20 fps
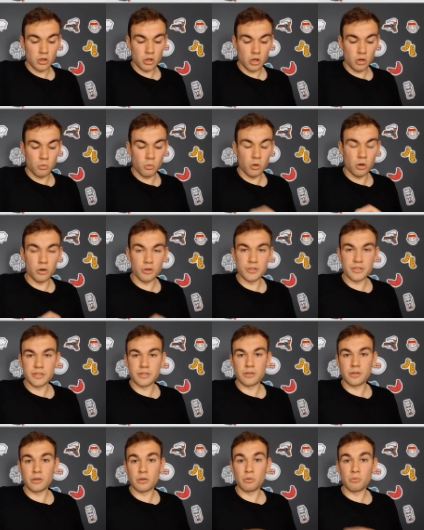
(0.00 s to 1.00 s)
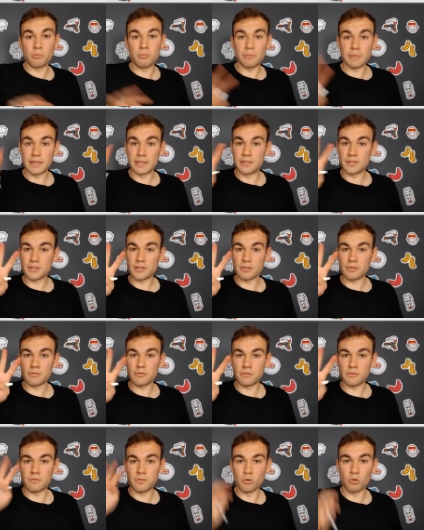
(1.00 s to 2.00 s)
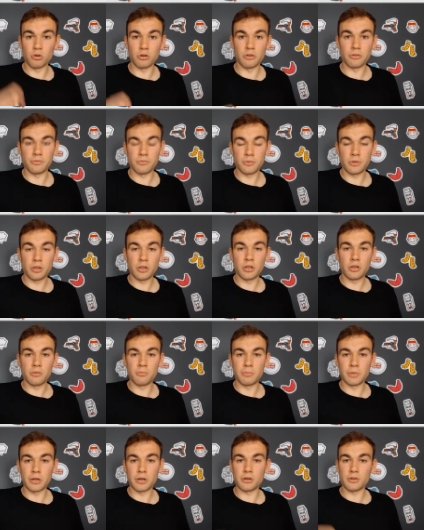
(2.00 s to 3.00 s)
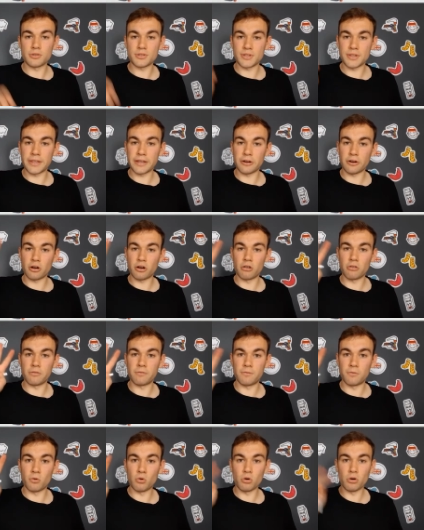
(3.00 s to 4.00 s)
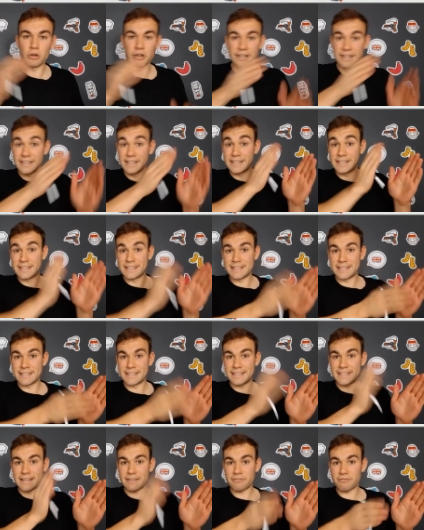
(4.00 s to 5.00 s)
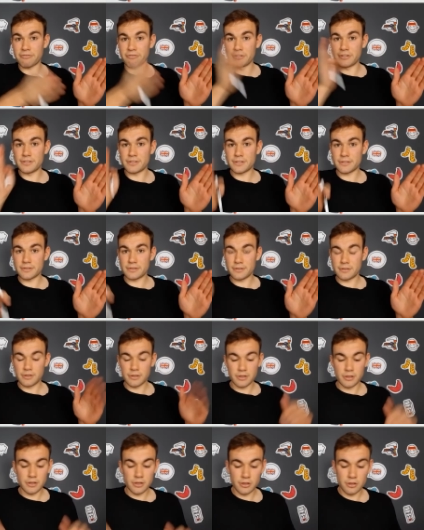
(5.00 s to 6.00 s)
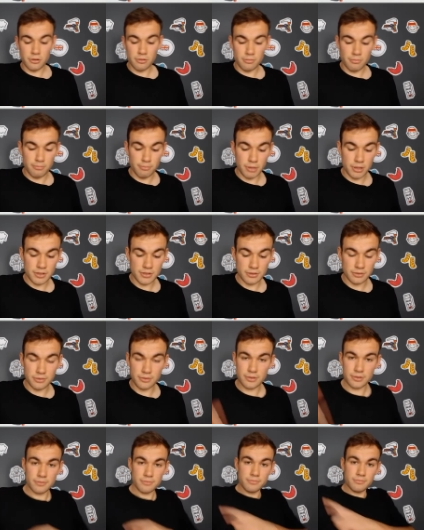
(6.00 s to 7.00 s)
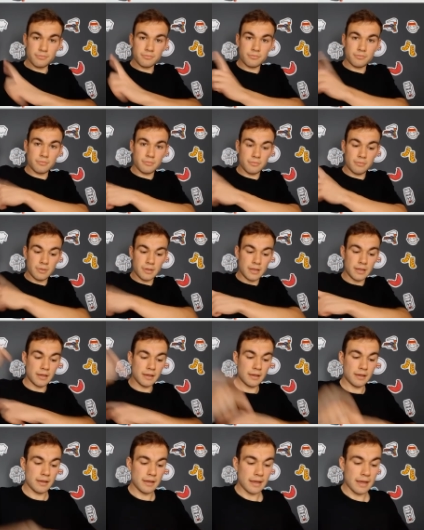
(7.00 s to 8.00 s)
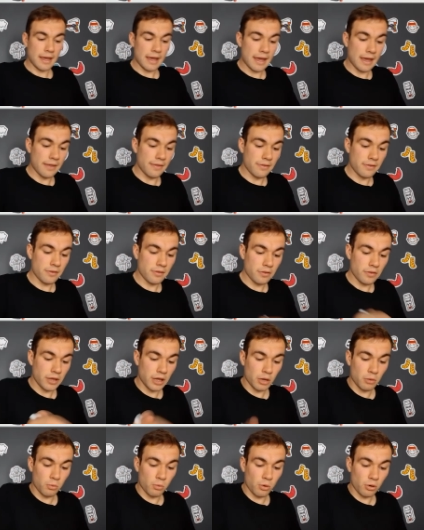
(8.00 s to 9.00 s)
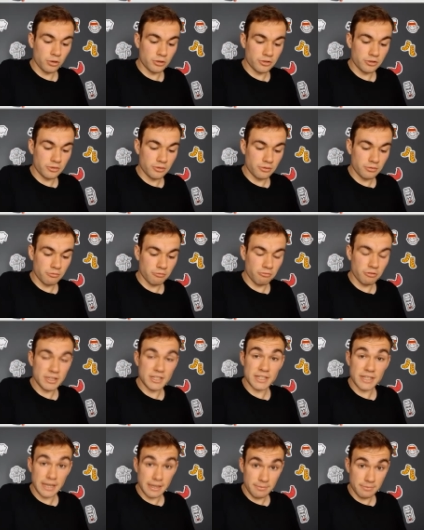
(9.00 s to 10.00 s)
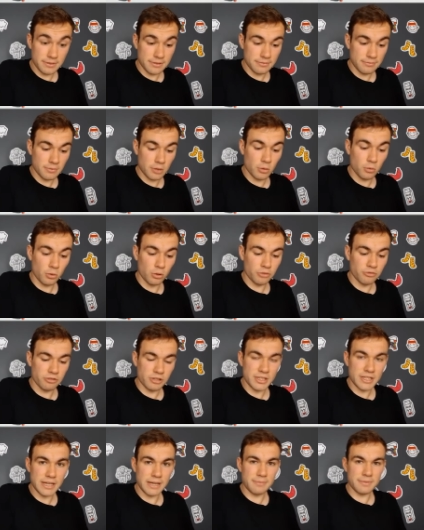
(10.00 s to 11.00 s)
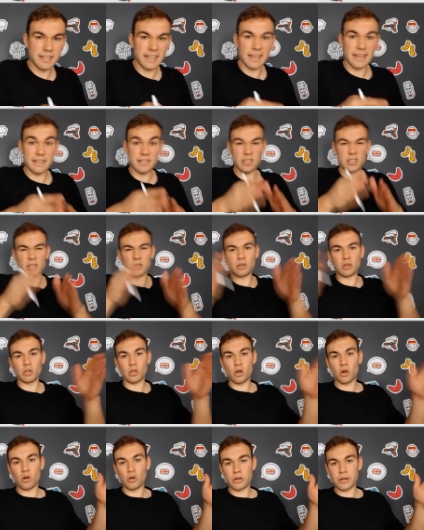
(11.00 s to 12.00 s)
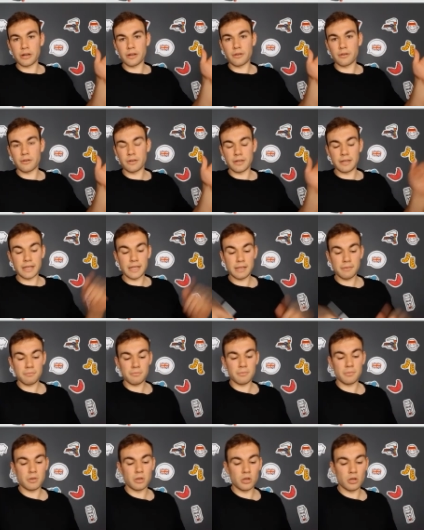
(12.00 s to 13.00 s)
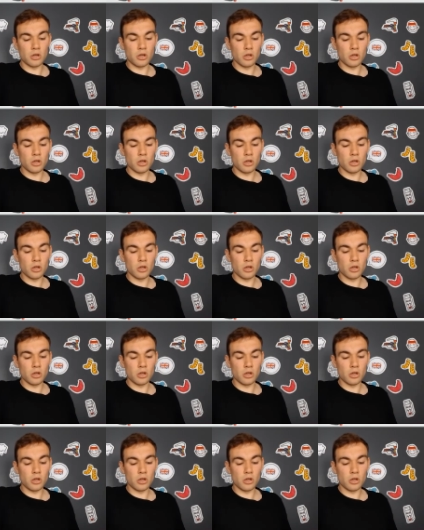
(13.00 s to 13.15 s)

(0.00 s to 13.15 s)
Quad means four because there are four different muscles in the quadricep. Quadricep is the long name.